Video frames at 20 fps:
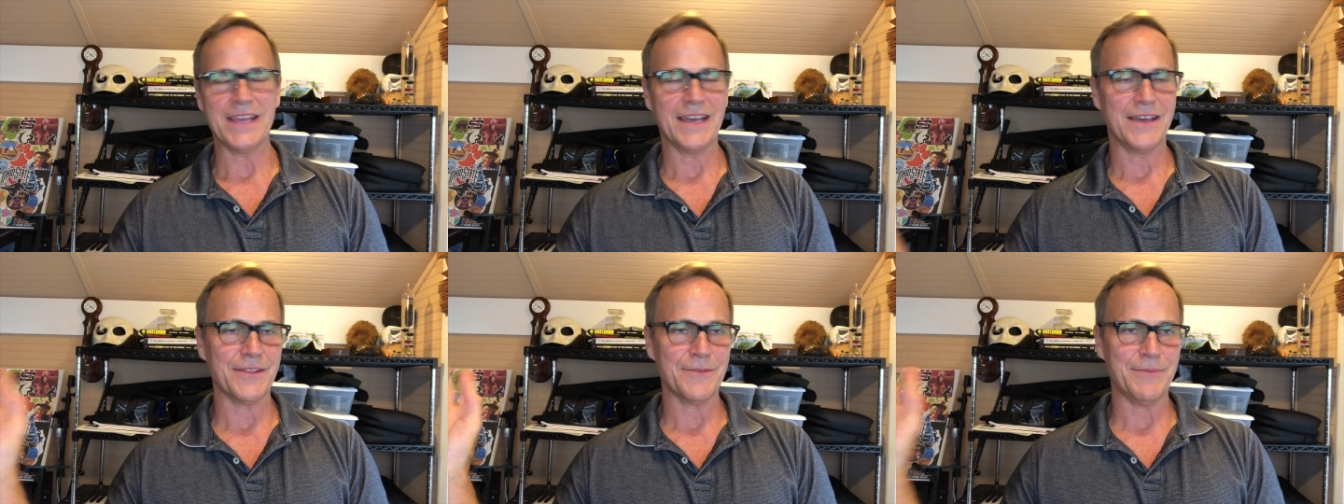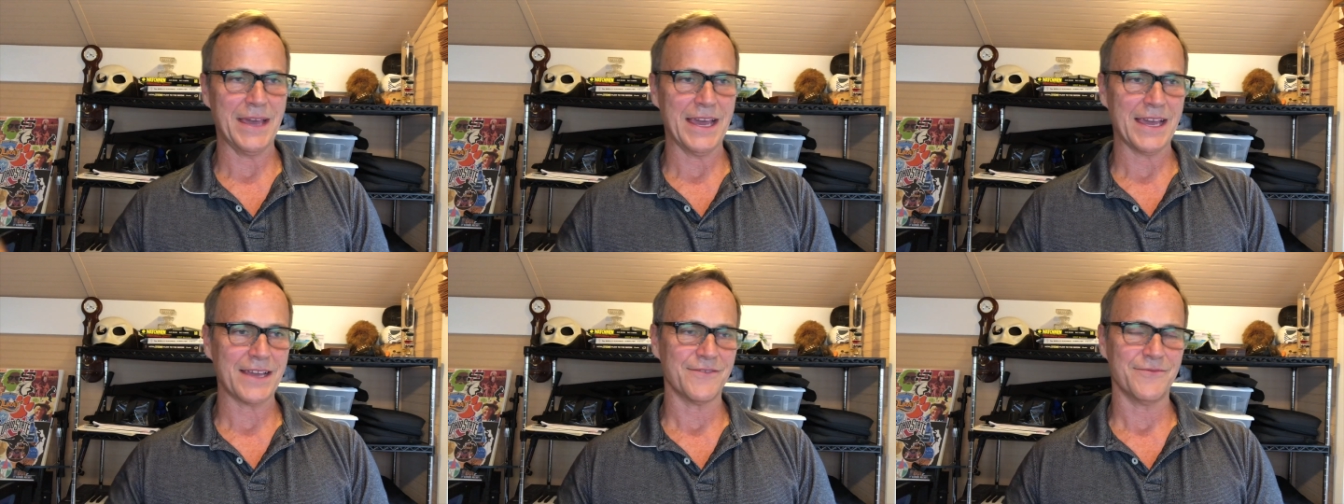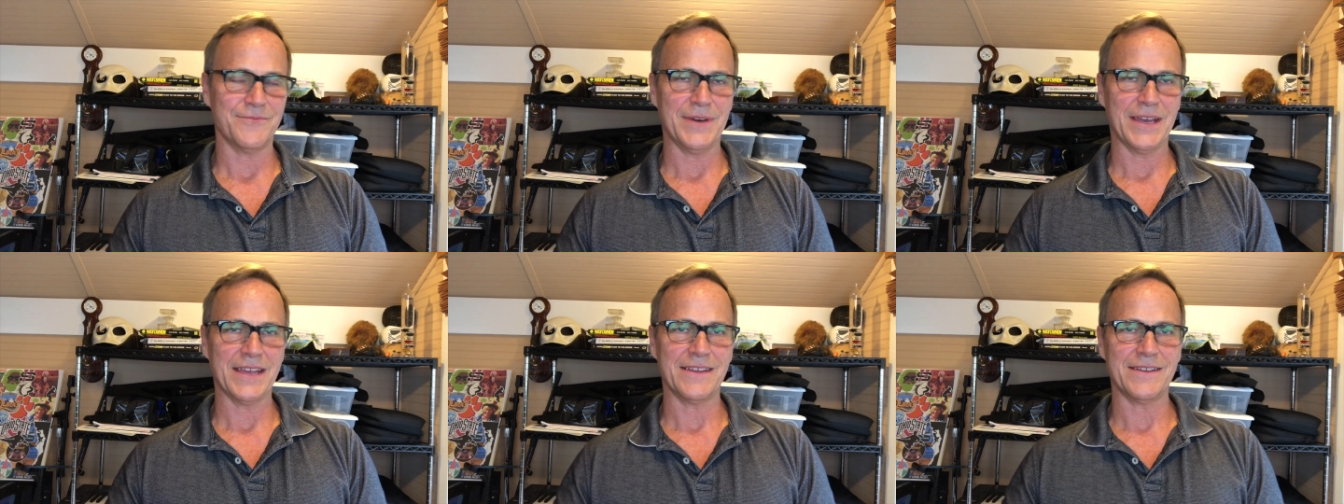on the back of
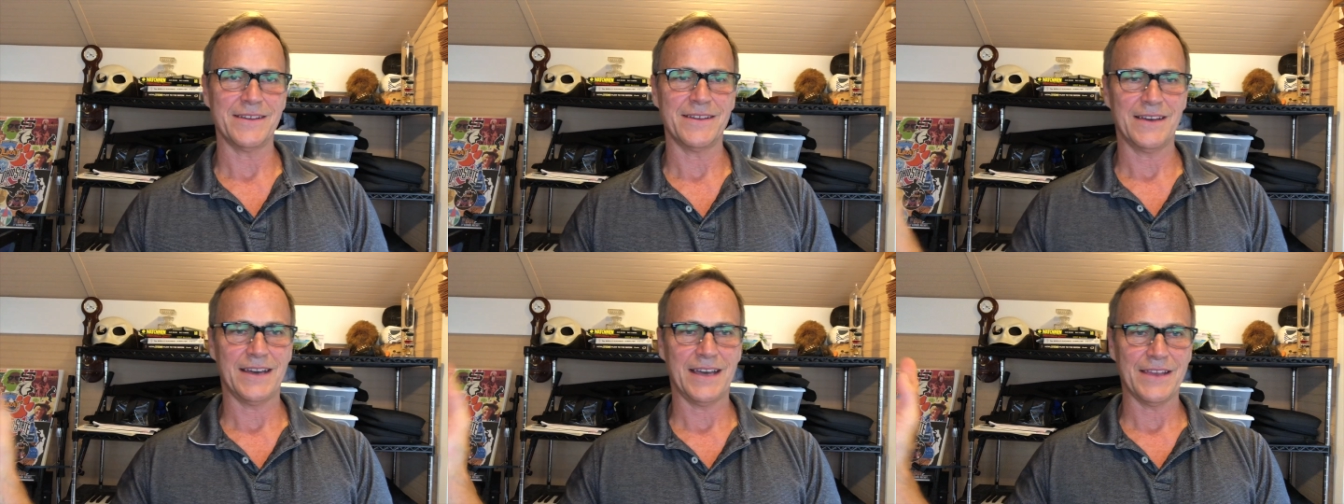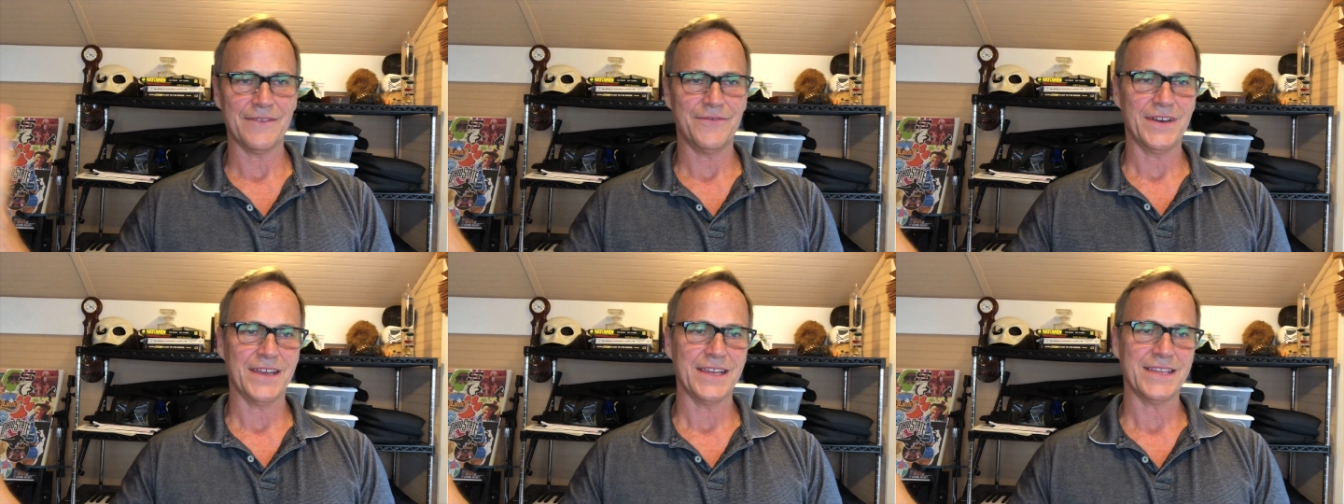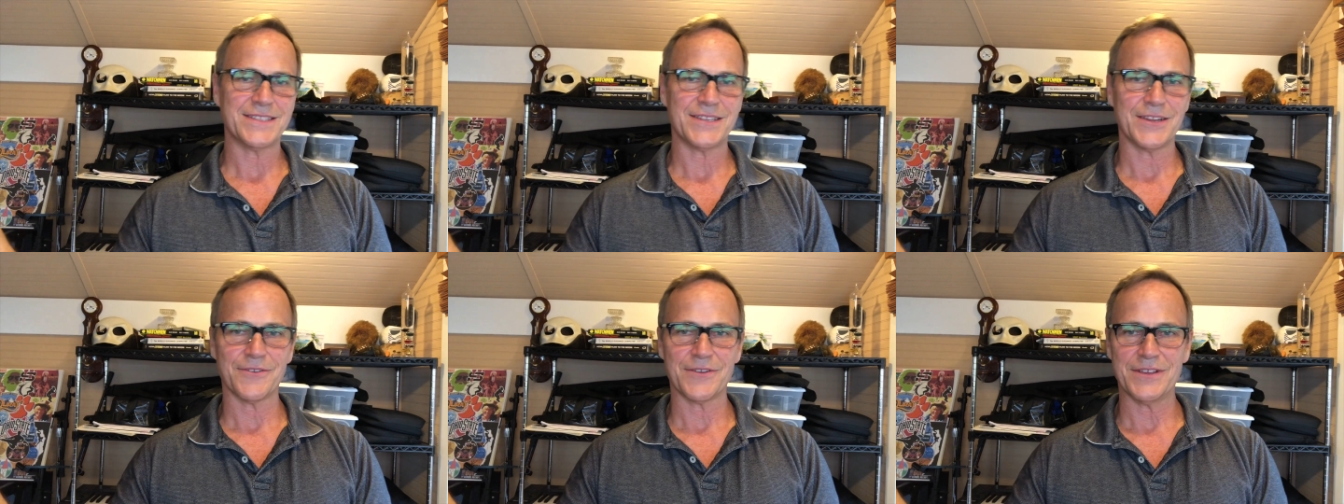my hi-fi
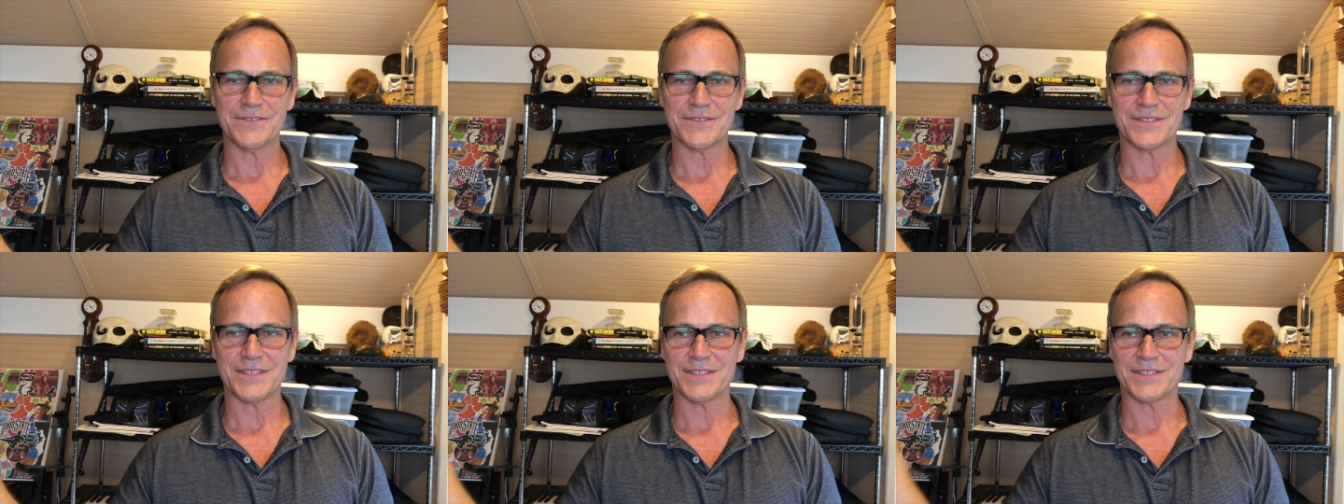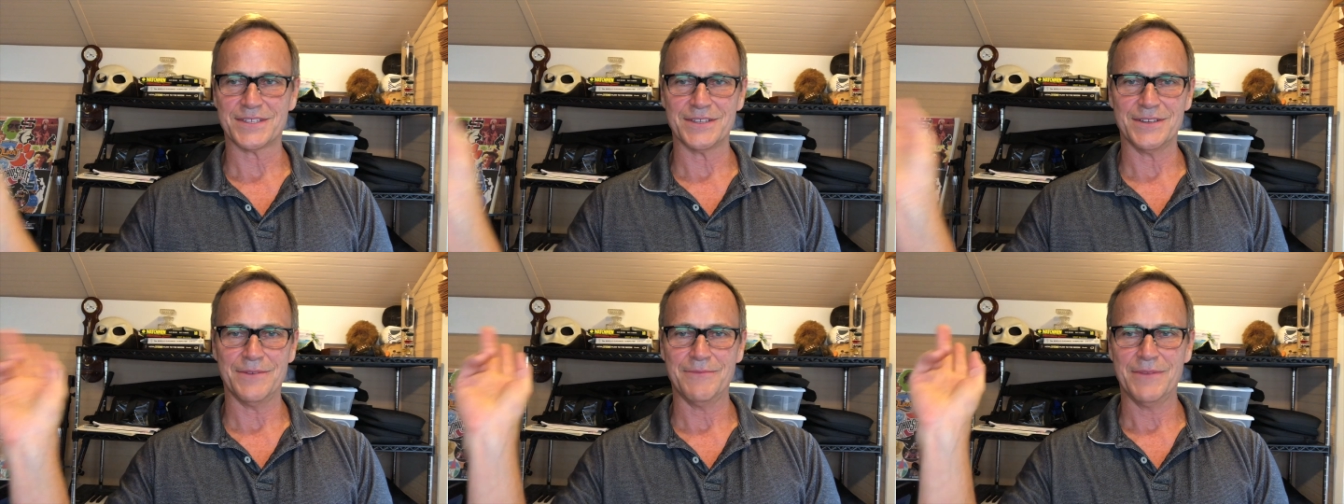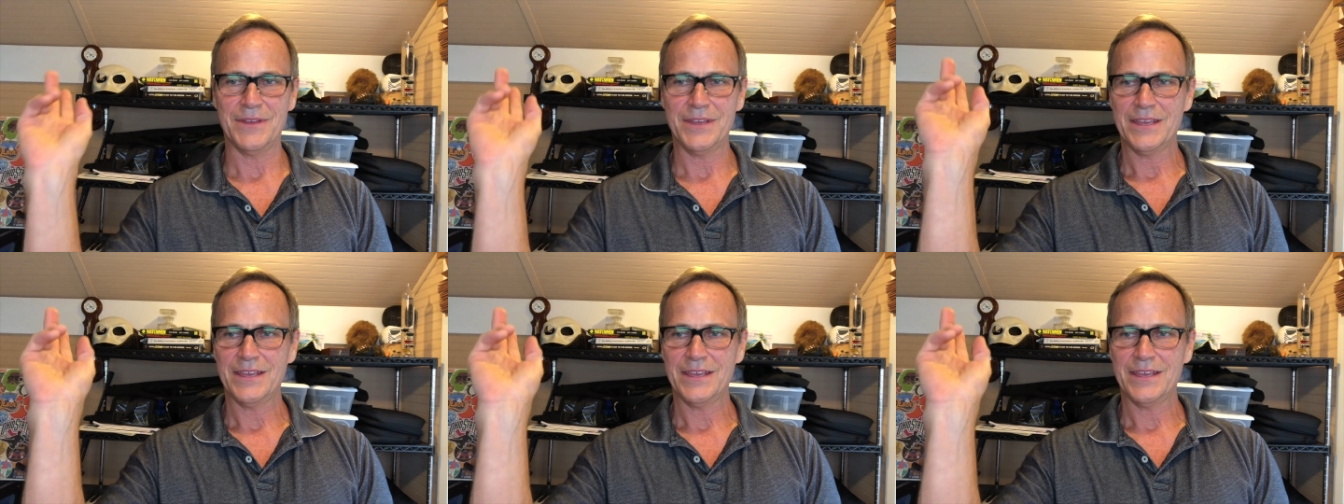stereo system.